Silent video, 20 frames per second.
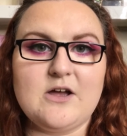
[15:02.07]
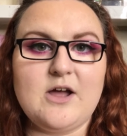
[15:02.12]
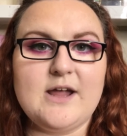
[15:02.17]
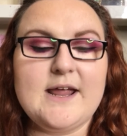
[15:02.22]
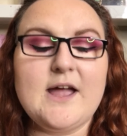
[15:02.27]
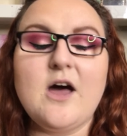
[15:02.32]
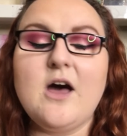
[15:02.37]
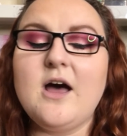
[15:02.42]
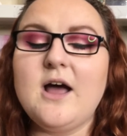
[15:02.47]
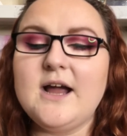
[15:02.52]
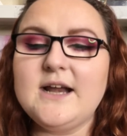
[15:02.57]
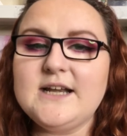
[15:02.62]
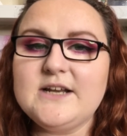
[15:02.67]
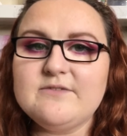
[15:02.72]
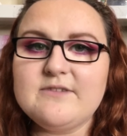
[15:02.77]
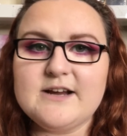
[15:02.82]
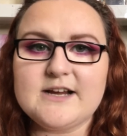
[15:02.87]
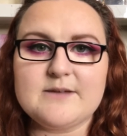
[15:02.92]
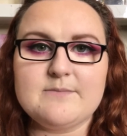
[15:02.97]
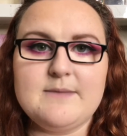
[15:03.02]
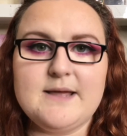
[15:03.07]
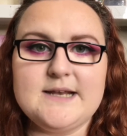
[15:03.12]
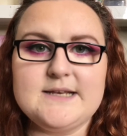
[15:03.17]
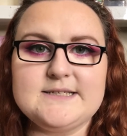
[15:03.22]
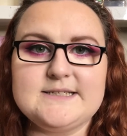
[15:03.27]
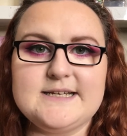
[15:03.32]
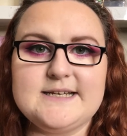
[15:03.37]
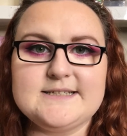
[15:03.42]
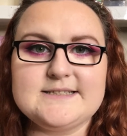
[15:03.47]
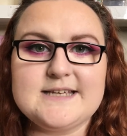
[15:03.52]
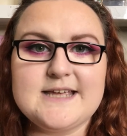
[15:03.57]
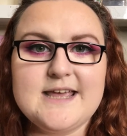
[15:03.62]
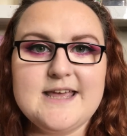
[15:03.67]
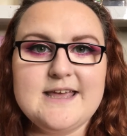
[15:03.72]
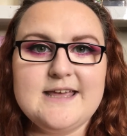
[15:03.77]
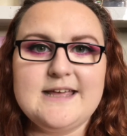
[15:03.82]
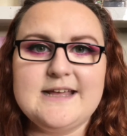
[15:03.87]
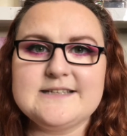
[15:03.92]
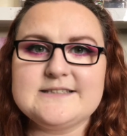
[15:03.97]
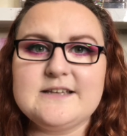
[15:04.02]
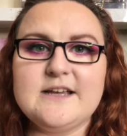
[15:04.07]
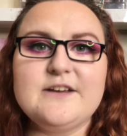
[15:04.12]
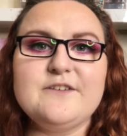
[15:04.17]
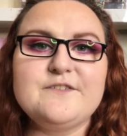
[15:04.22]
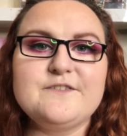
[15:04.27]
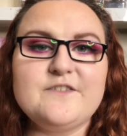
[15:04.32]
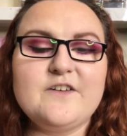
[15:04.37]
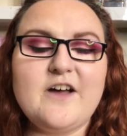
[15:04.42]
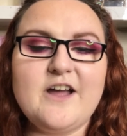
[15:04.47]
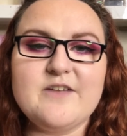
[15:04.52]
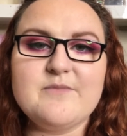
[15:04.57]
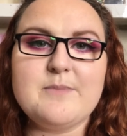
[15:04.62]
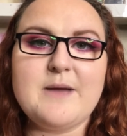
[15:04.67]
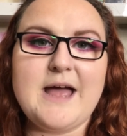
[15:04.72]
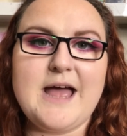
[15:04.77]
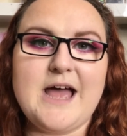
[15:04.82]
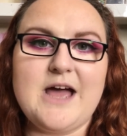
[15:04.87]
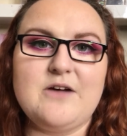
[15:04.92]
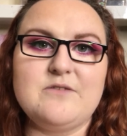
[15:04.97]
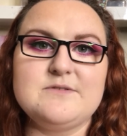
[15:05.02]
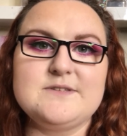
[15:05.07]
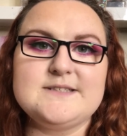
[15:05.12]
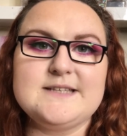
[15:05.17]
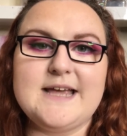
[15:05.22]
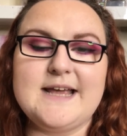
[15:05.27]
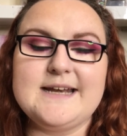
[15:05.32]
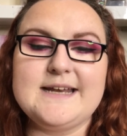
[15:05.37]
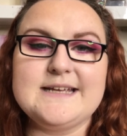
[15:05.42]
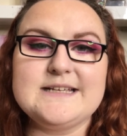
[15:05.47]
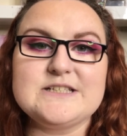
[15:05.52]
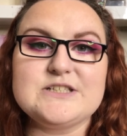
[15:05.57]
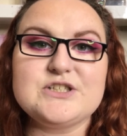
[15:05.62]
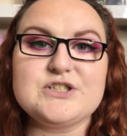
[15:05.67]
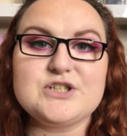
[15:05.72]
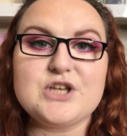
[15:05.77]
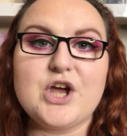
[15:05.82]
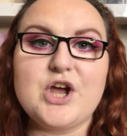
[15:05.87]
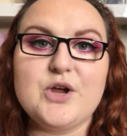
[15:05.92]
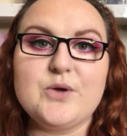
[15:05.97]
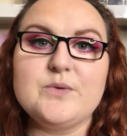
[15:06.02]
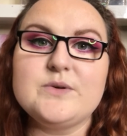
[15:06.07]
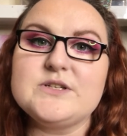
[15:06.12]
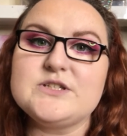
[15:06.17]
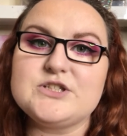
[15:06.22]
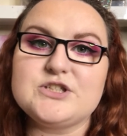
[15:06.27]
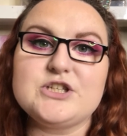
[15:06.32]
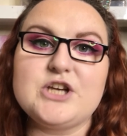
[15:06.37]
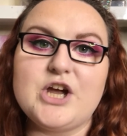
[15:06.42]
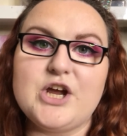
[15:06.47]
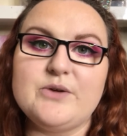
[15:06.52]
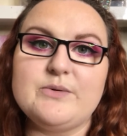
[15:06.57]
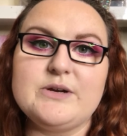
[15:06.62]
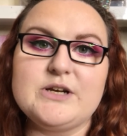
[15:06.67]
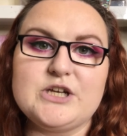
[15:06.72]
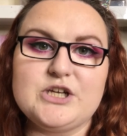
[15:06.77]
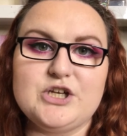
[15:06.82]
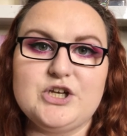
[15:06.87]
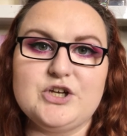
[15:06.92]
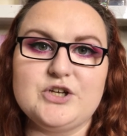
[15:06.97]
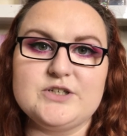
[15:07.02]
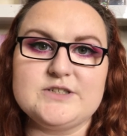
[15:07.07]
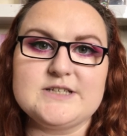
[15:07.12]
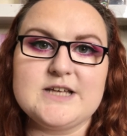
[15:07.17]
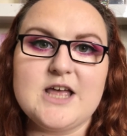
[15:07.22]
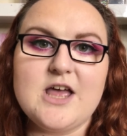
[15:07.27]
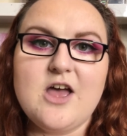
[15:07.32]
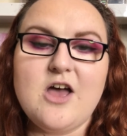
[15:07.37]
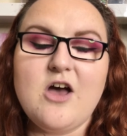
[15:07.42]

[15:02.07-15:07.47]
I highly recommend it. It's like £5 and it is so good.